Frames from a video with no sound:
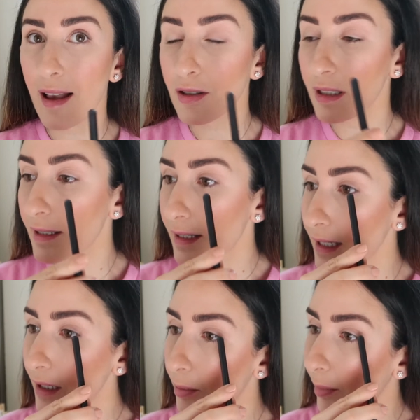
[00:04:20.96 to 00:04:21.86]
As you can
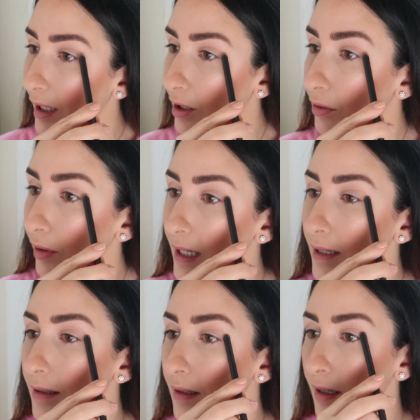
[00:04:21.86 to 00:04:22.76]
see, my
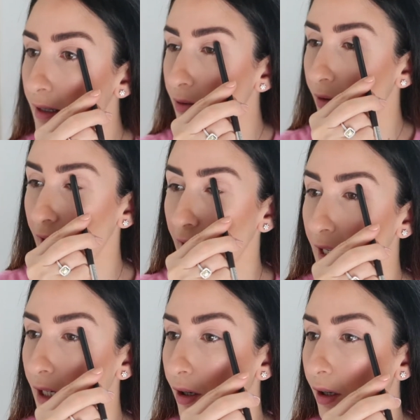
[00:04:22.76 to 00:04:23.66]
crease is right
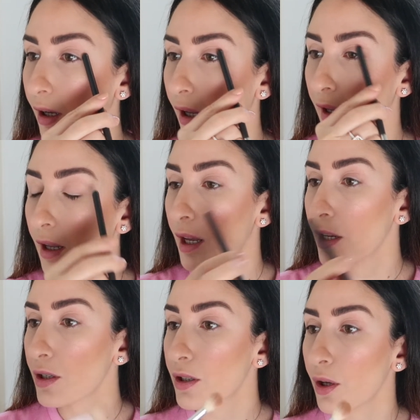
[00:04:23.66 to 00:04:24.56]
here.
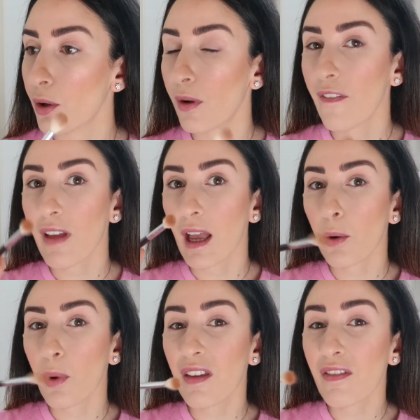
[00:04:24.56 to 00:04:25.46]
So
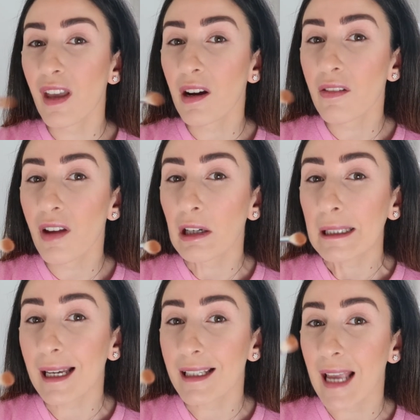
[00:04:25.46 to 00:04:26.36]
with a very, very
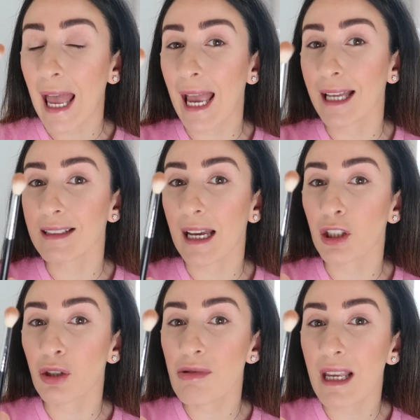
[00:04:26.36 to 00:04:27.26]
light hand
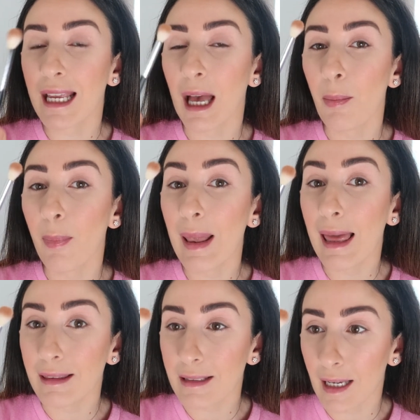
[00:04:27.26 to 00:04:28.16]
and using a
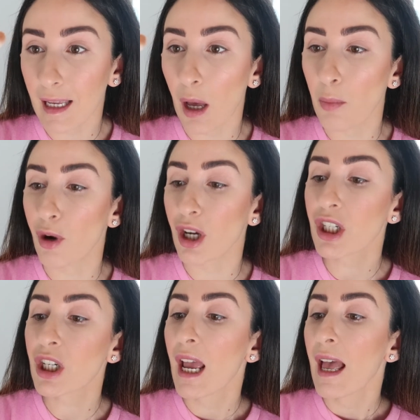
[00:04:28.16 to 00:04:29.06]
blending
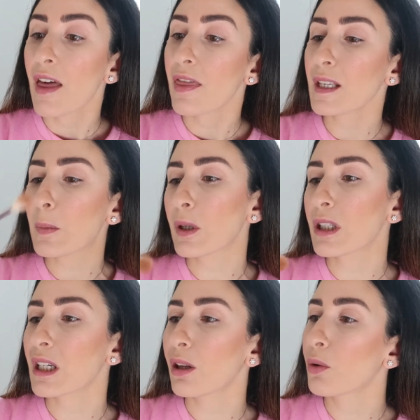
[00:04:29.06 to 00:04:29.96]
brush, this
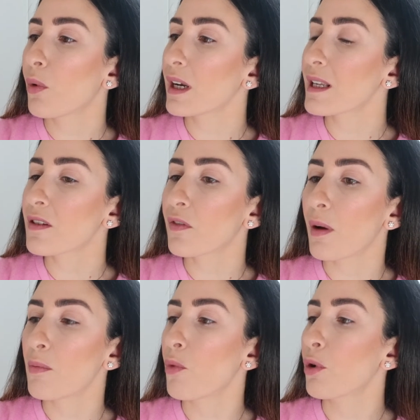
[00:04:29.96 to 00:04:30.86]
particular one is
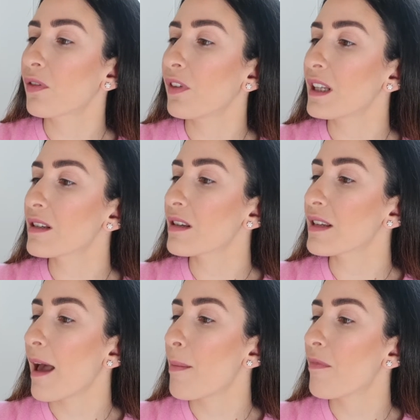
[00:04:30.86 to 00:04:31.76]
from Morphe. This is
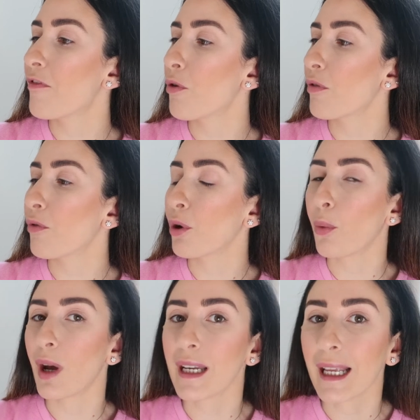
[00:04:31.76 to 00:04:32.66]

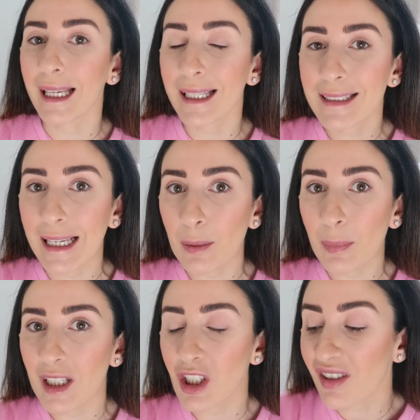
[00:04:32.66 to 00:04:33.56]
M441. It can
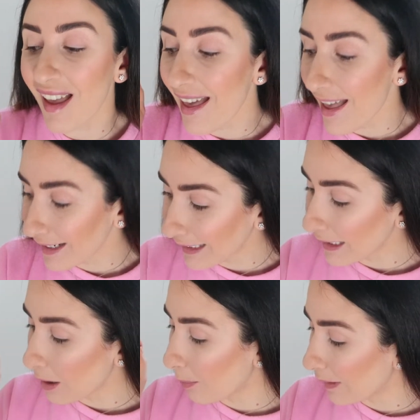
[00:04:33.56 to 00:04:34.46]
be just
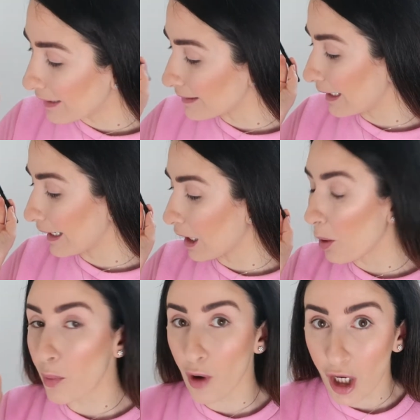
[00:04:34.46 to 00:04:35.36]
any blending
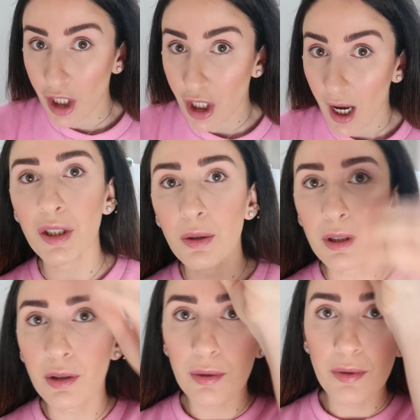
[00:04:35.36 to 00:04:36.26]
brush. You
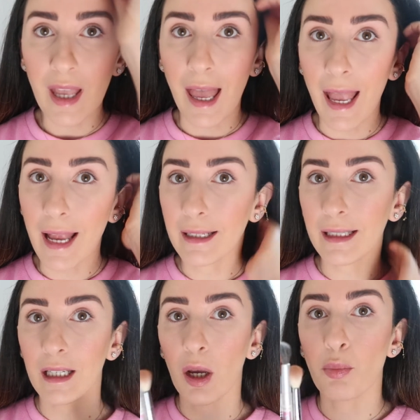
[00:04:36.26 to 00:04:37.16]
can use
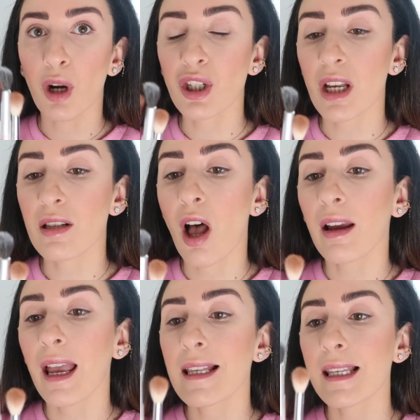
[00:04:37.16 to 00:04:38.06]
any brush as
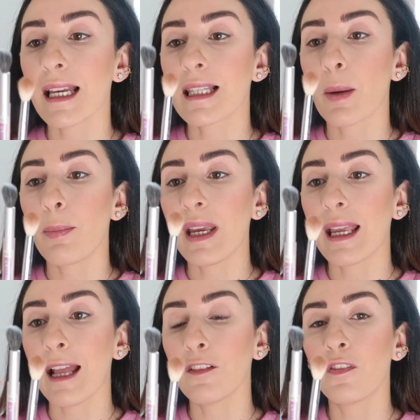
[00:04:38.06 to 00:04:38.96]
long as it's
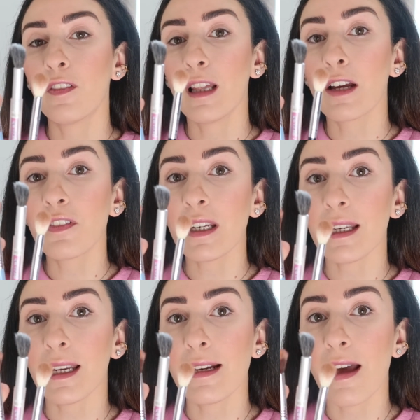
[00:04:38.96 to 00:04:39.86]
big and
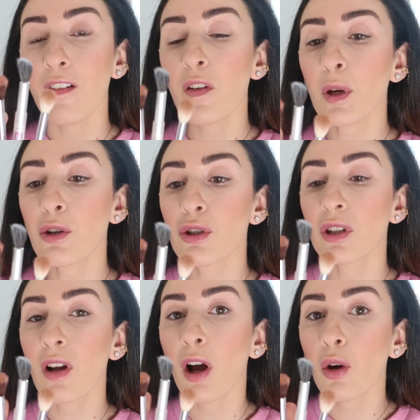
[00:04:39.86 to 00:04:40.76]
fluffy enough, because you're
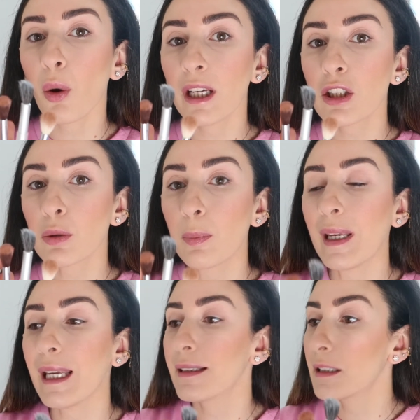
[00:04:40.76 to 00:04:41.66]
not going to
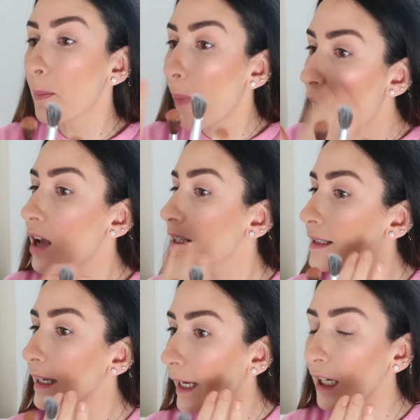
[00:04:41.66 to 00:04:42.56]
be
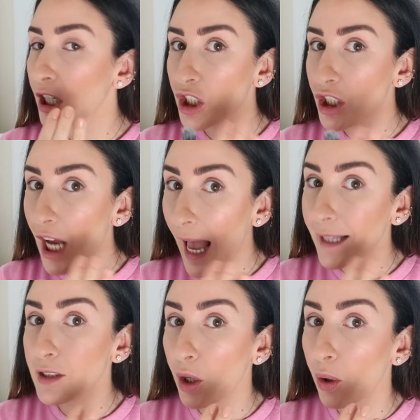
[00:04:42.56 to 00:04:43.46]
depositing
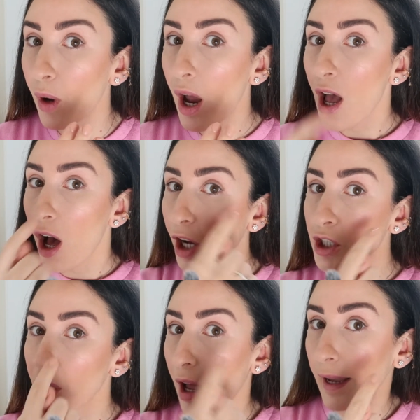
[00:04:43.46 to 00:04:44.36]
shadow on
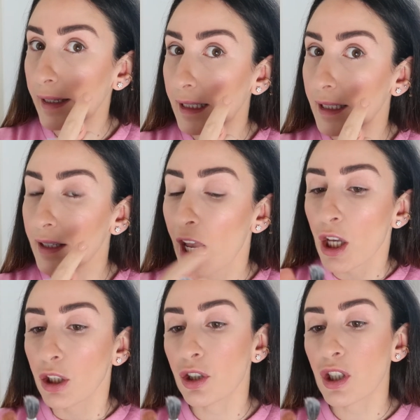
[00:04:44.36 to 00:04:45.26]
your eyelid.
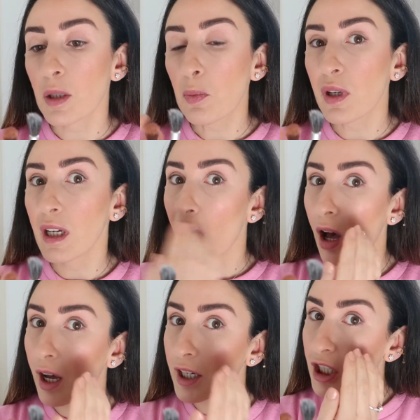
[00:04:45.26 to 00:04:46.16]
You're just putting
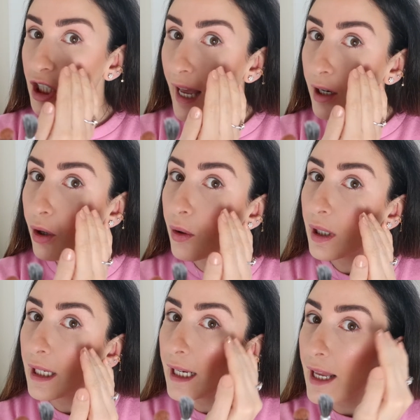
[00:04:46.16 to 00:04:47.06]
on
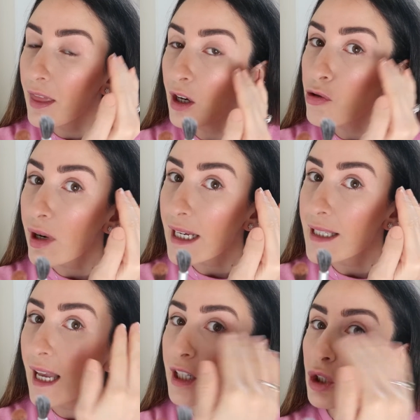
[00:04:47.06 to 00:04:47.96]
shadow in the
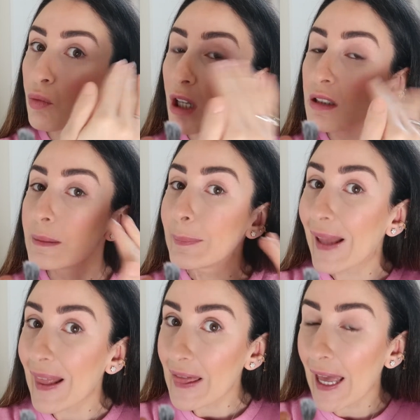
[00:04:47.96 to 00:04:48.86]
crease and you want to
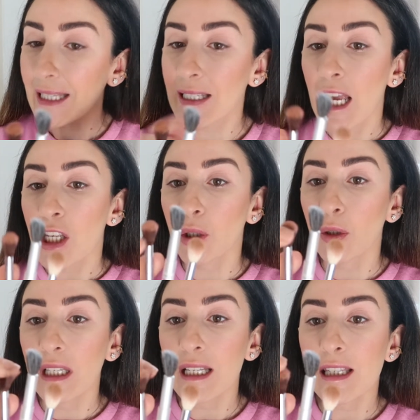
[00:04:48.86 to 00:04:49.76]
blend that. So
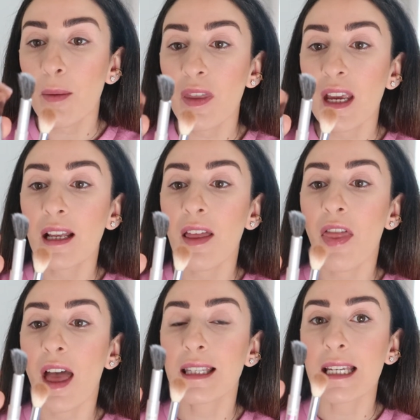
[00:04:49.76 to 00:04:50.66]
you need something
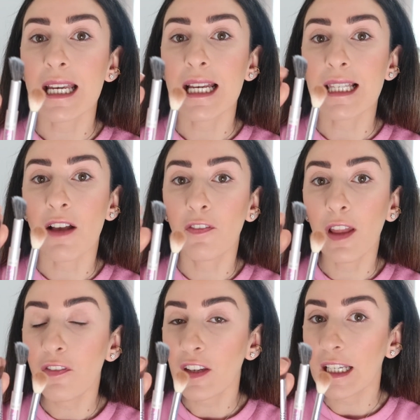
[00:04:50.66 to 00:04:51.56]
that is
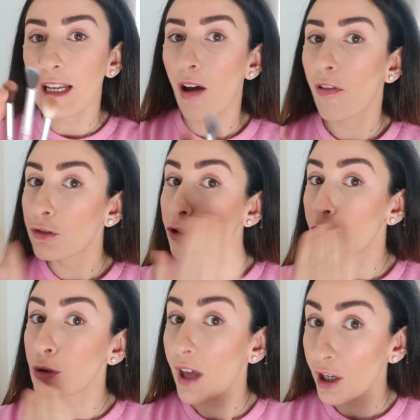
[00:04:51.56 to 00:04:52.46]
fluffy enough to
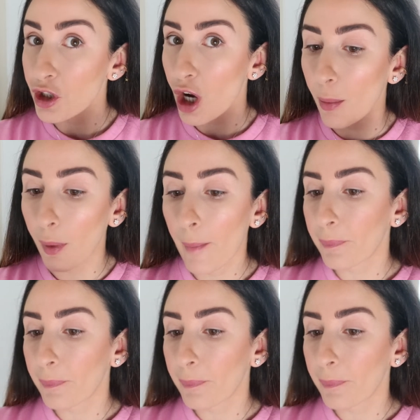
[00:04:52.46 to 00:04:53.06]
do that job.